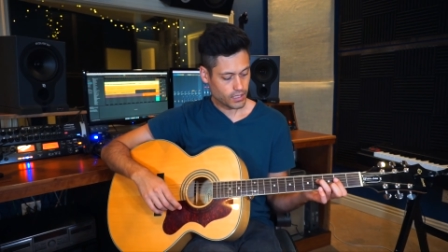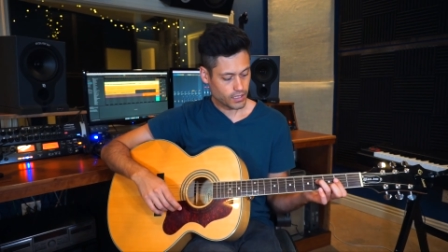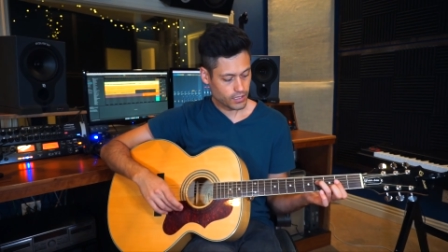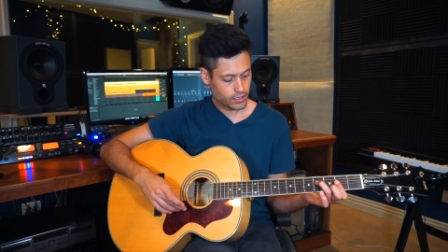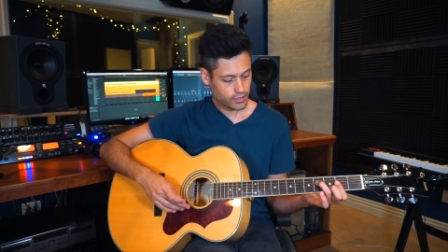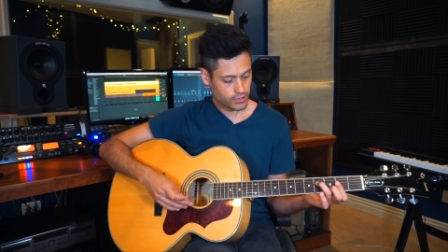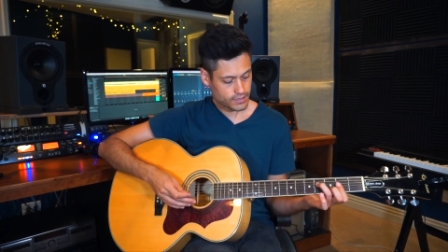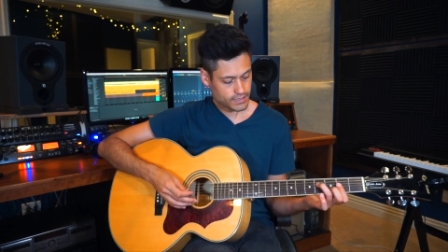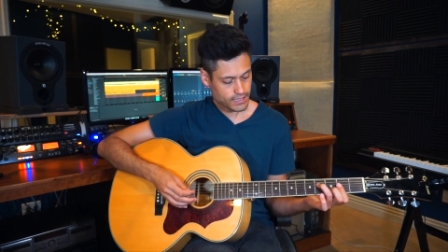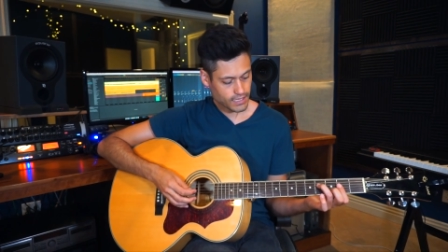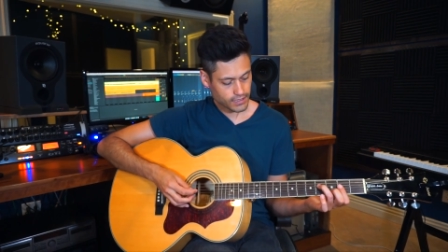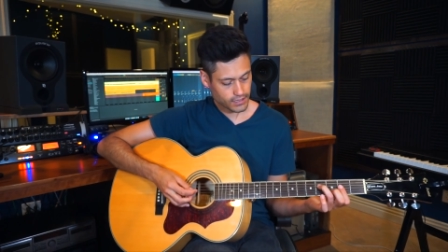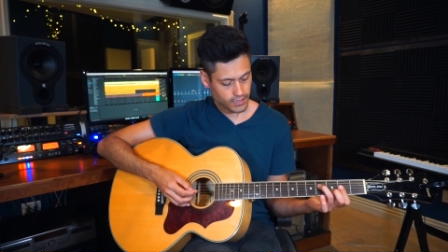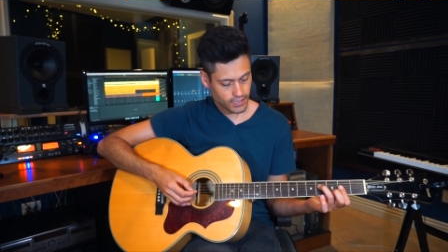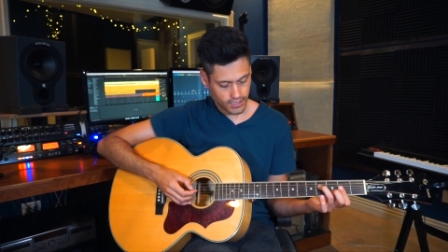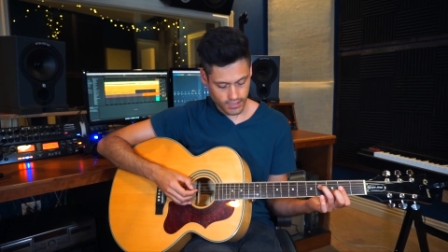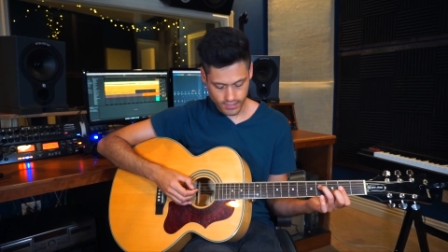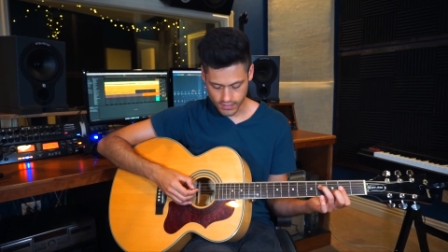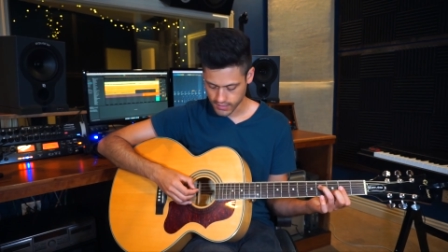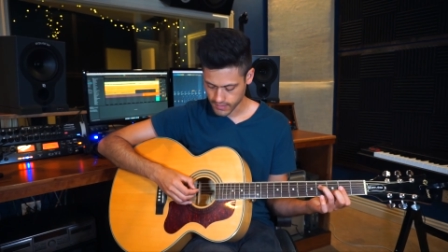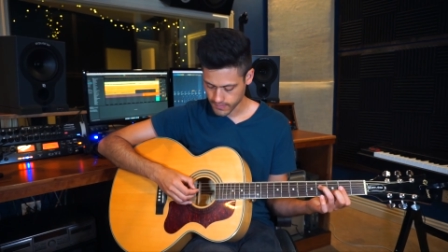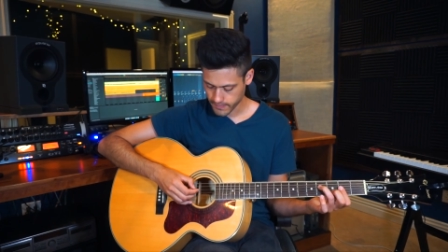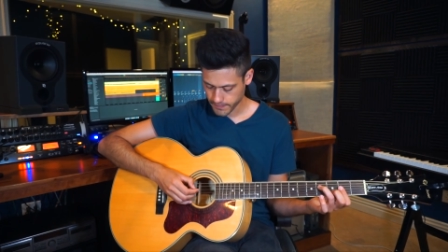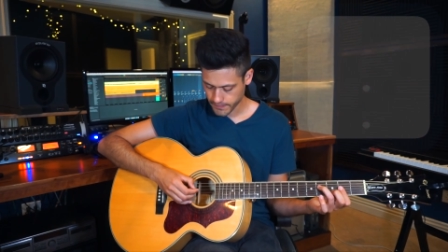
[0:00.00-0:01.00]
Looks like
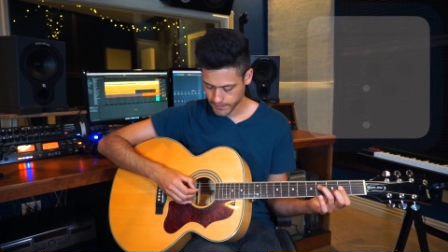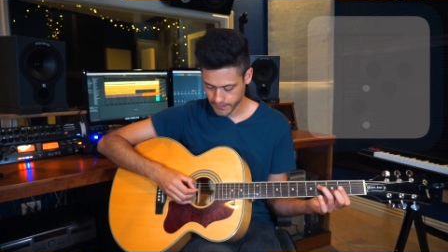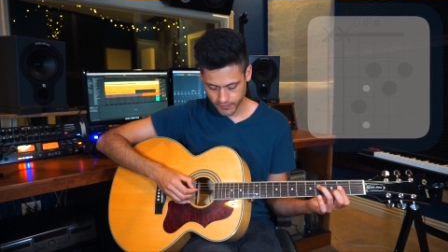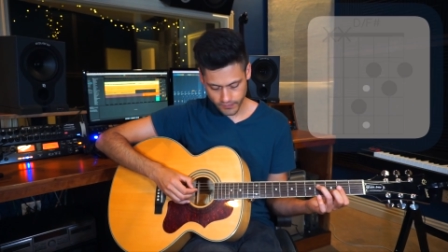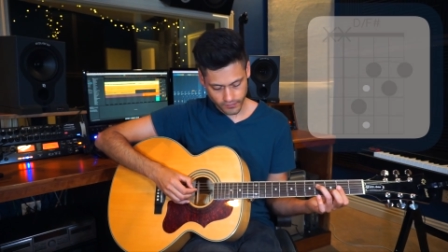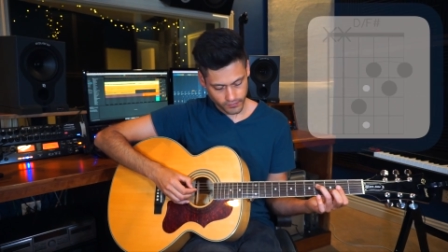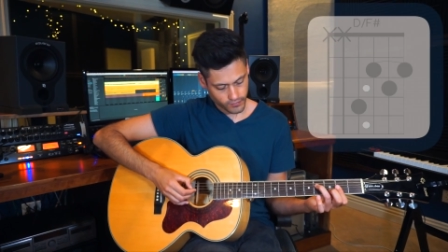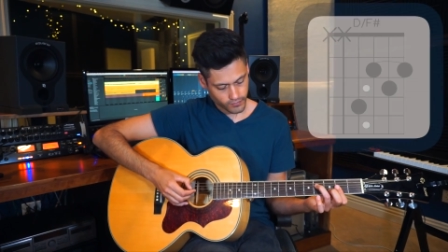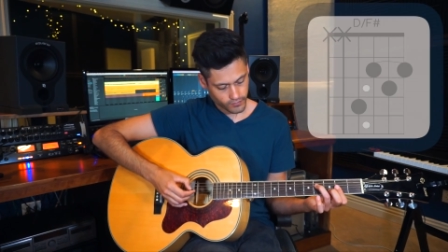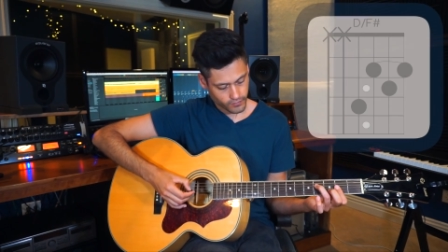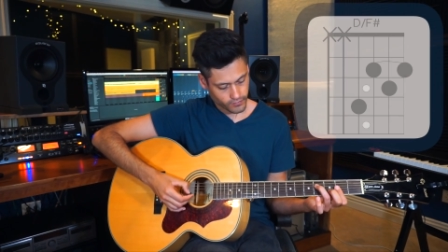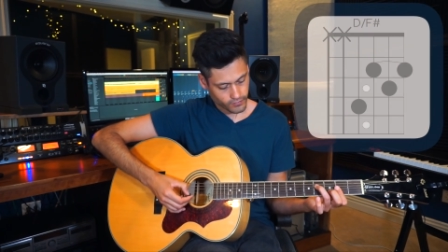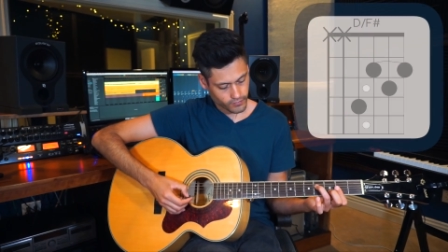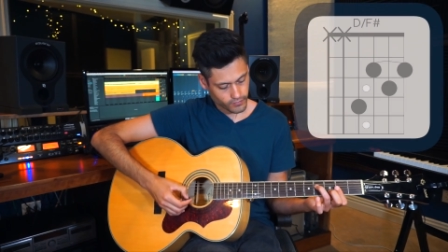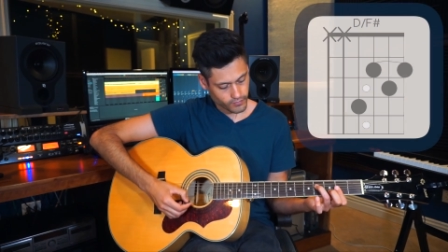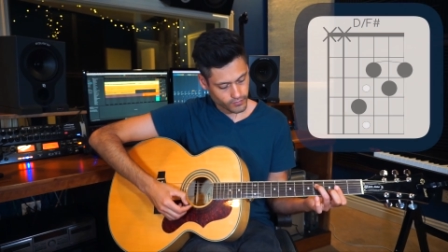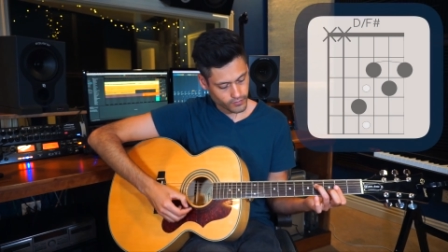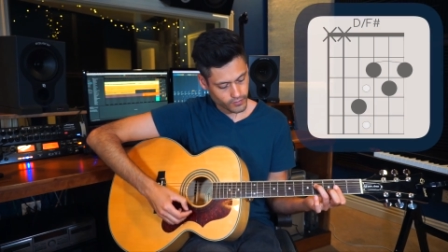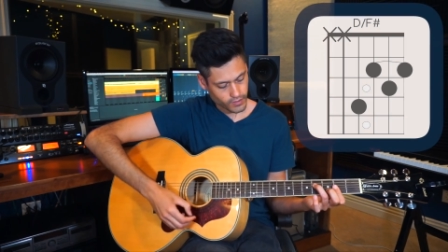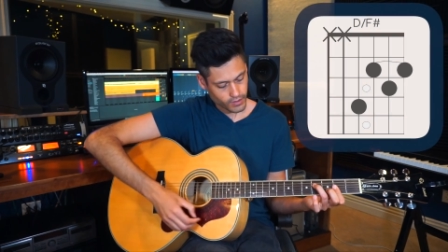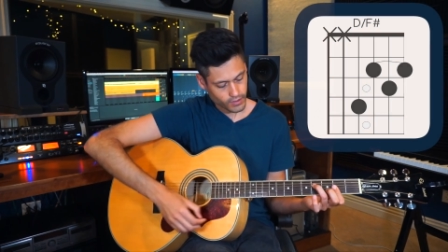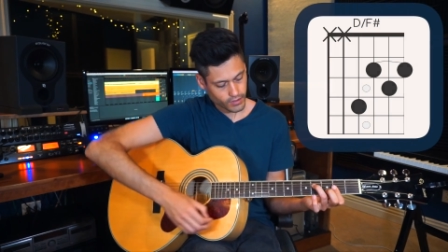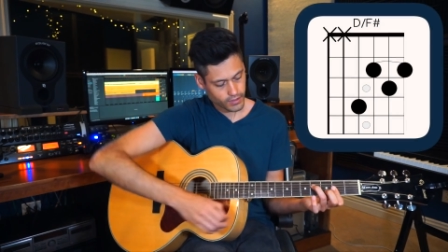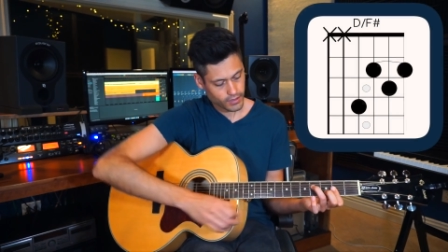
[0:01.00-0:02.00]
this. All
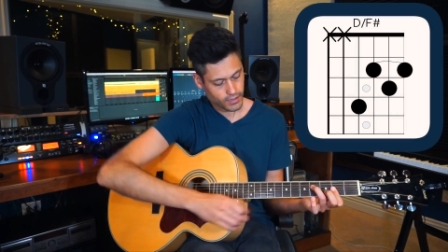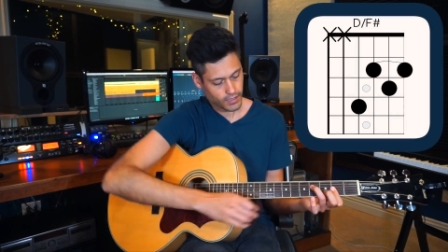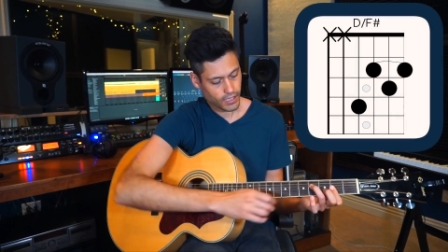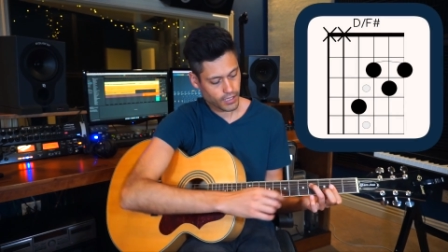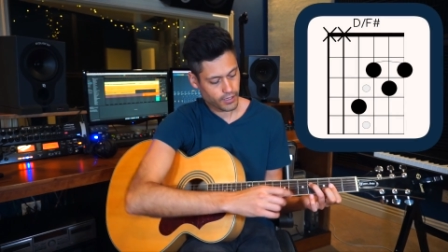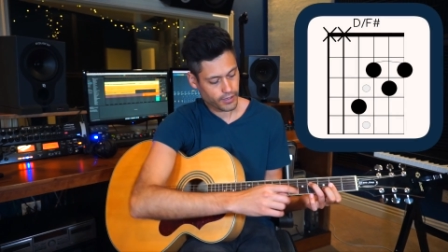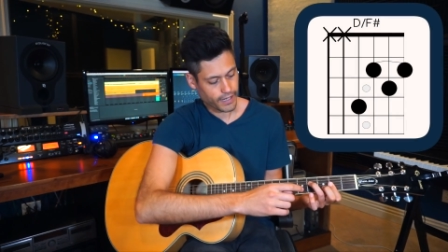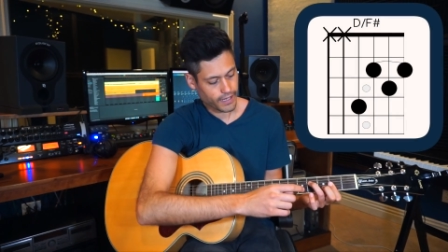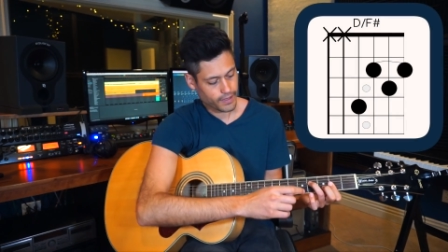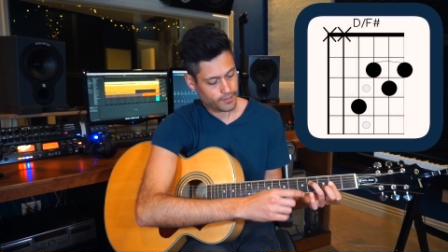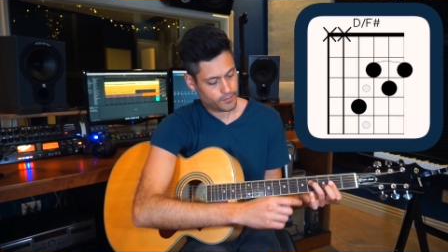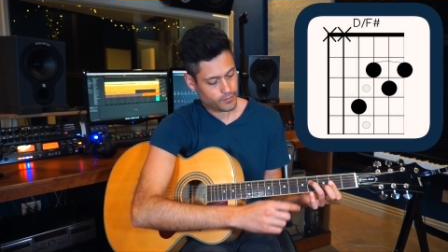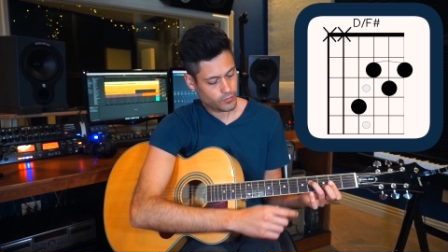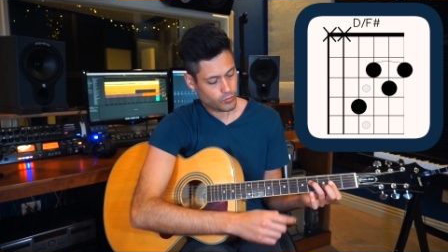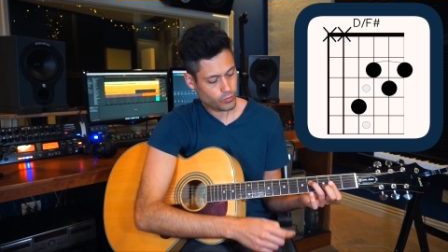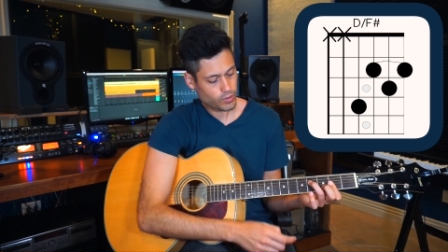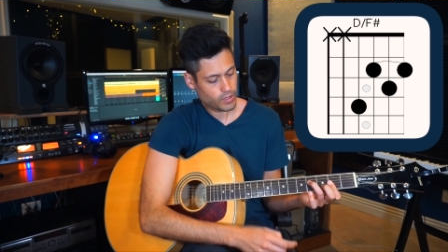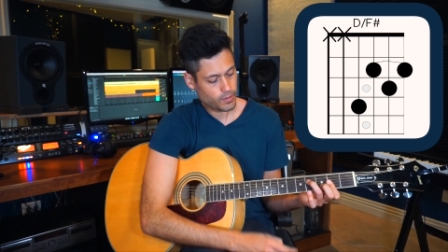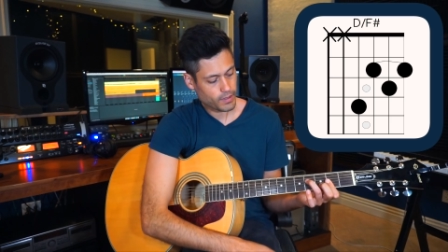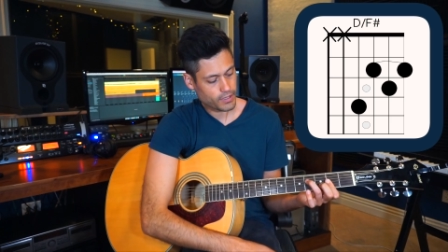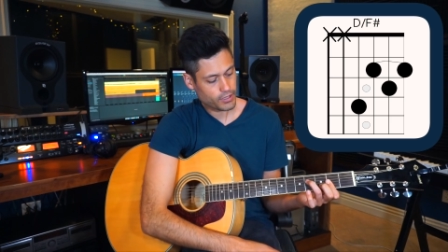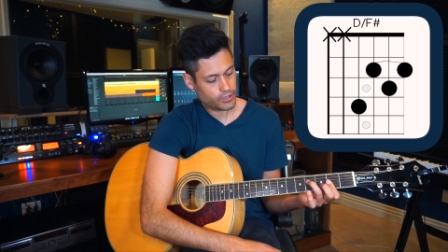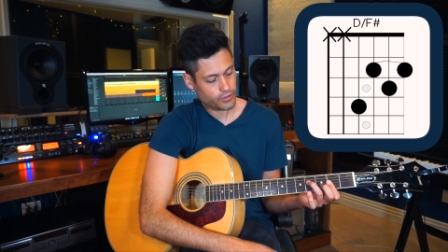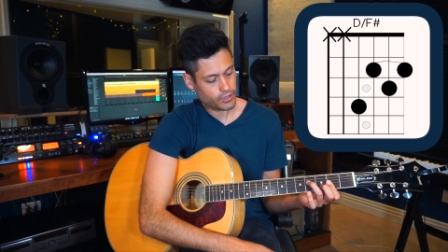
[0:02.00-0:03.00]
right, what
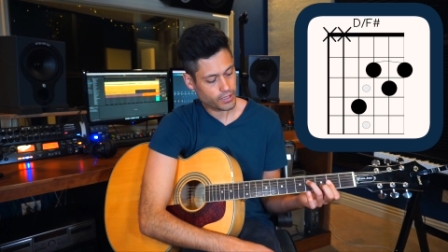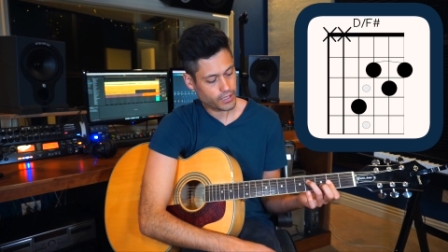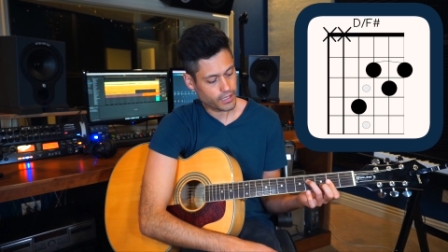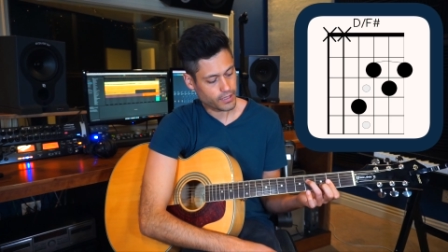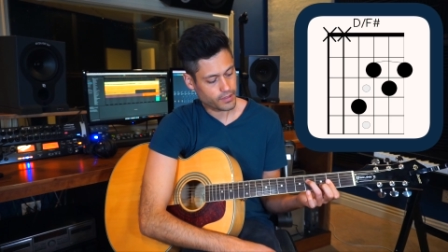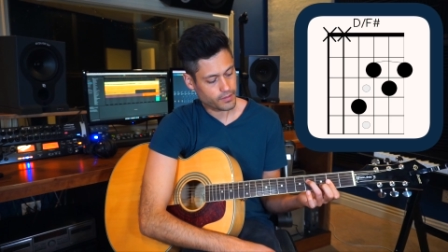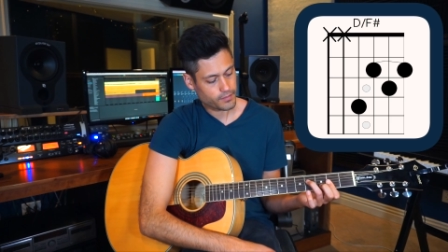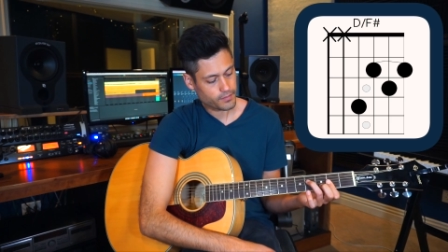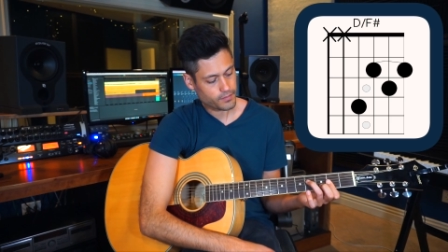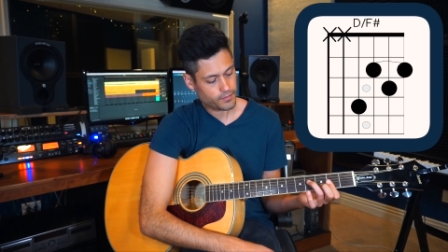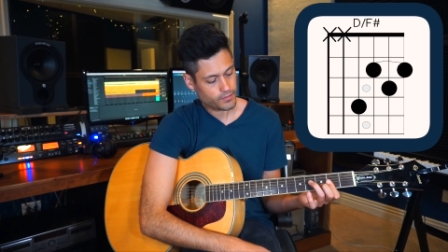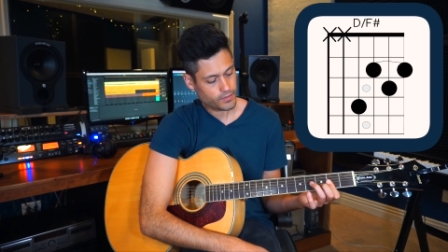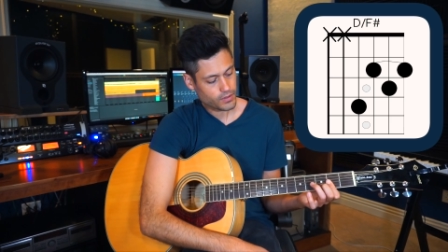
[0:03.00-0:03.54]
am I doing here?